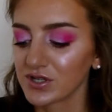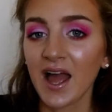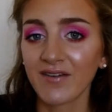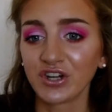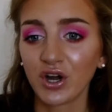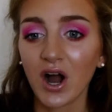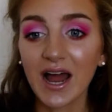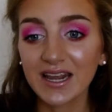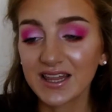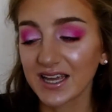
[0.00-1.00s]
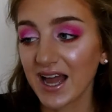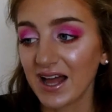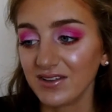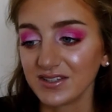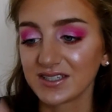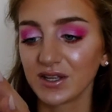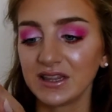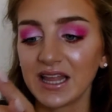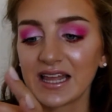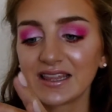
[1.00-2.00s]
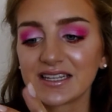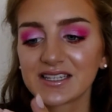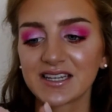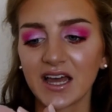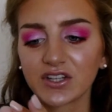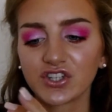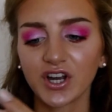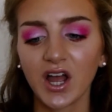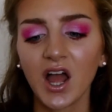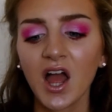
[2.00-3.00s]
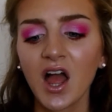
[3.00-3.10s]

I haven't got anything else like this texture